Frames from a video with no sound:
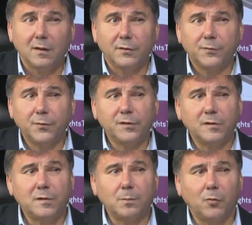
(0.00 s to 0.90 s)
The first
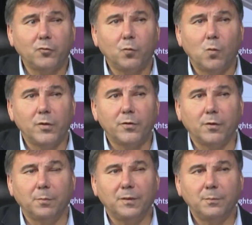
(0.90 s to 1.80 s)
is the post-war
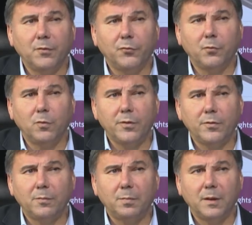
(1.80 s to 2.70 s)
Europe. And post-war
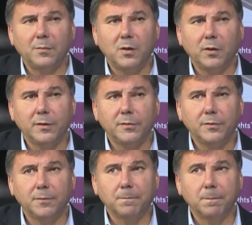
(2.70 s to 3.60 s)
Europe, I'm going
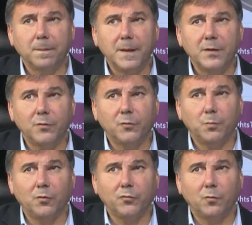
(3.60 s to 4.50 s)
to use
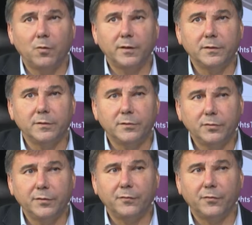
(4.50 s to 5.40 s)
post-war in
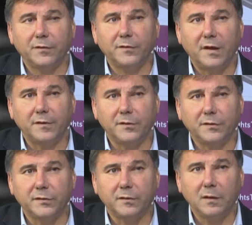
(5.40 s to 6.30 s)
two different senses.